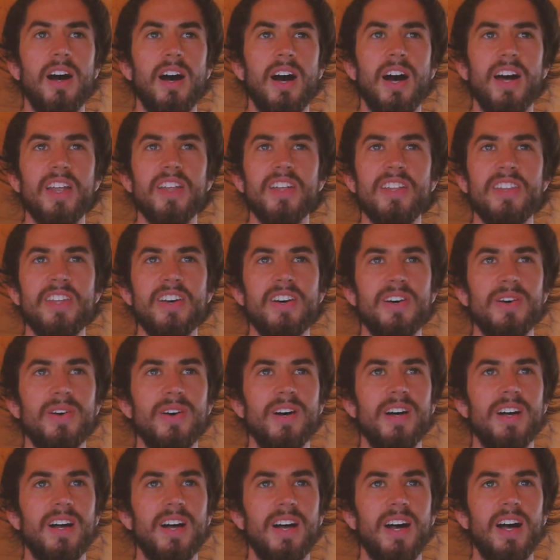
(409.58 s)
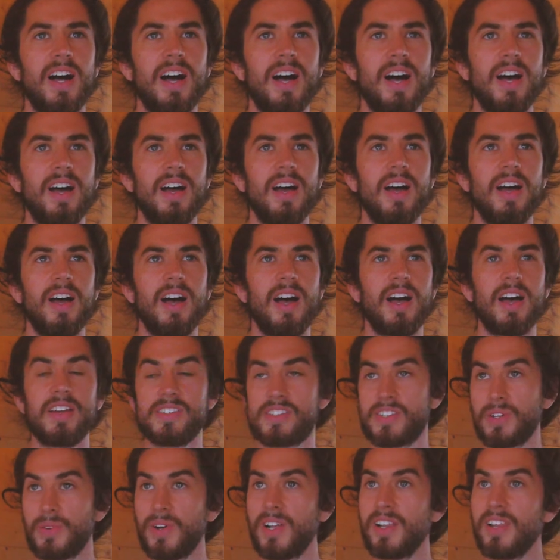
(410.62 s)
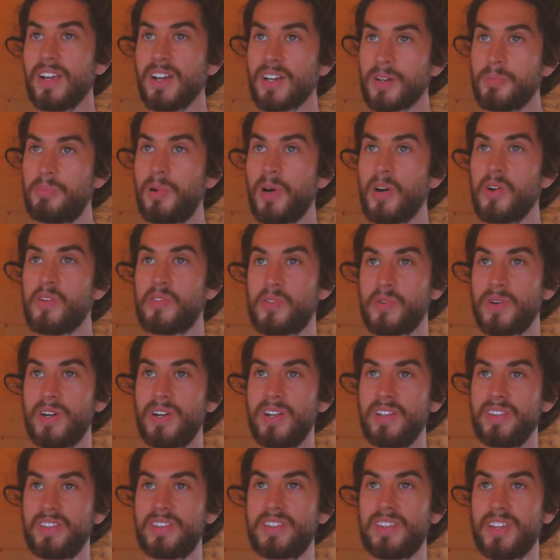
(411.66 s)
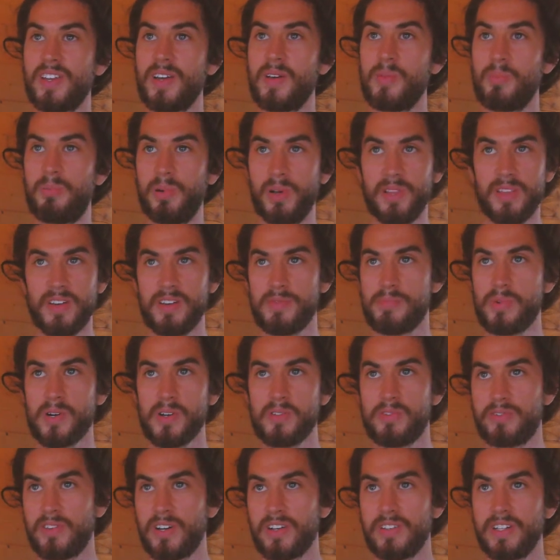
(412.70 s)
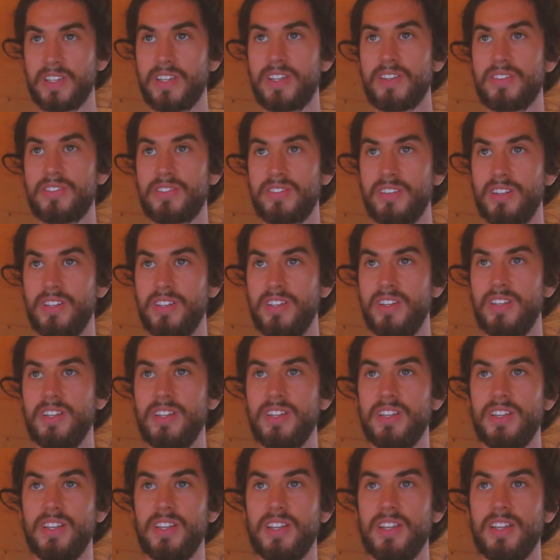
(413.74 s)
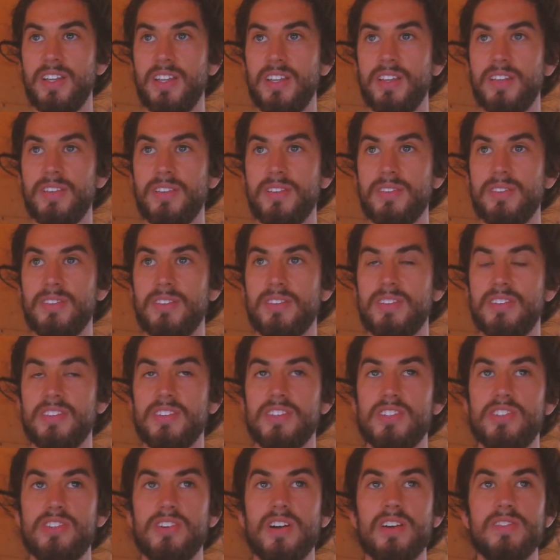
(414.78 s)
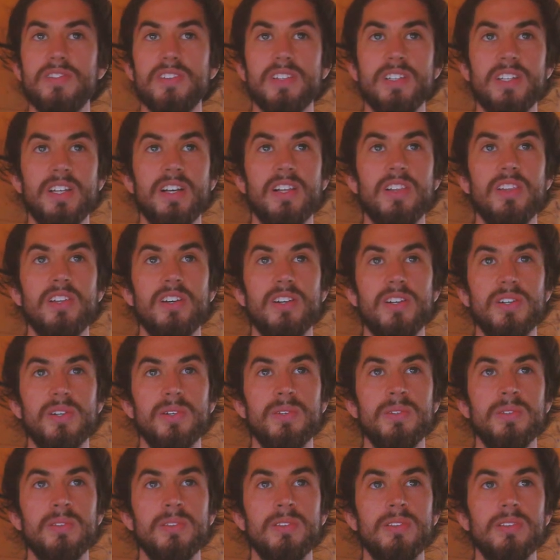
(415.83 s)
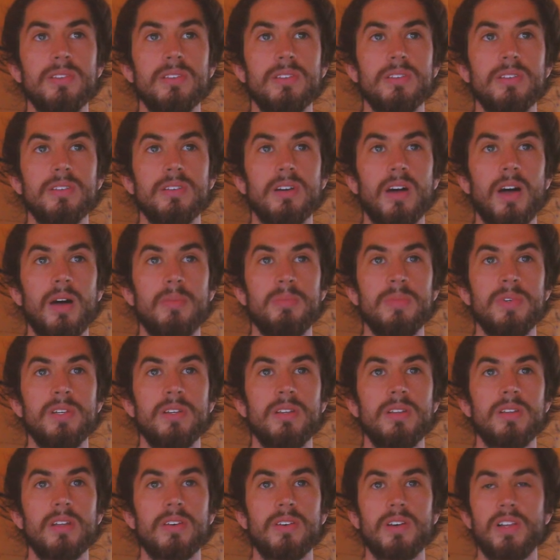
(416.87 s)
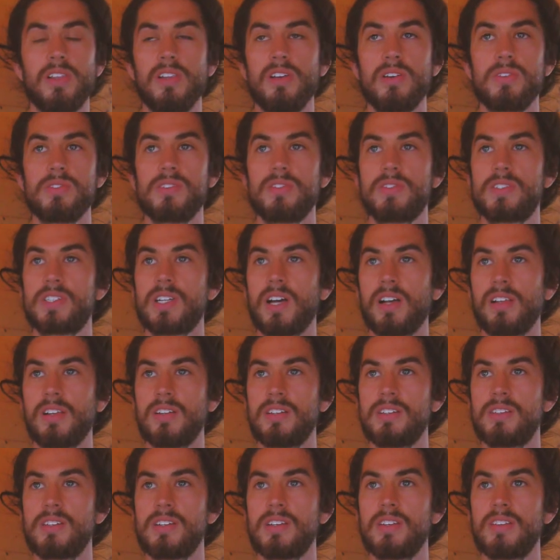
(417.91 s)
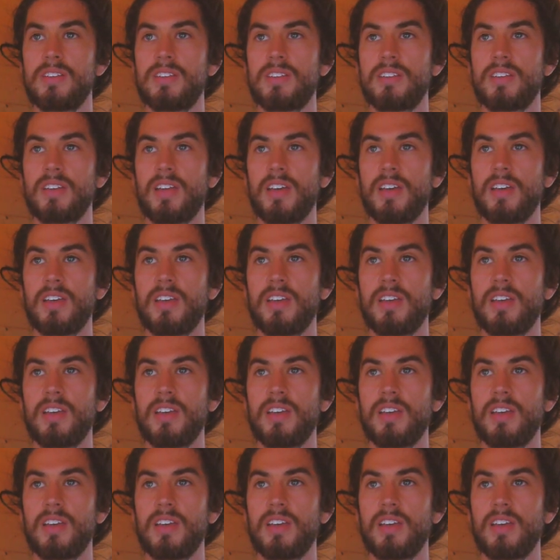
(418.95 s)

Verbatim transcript: I don't know. So I like both worlds, but they're both very different. Travelling alone, I mean, there are loads of challenges.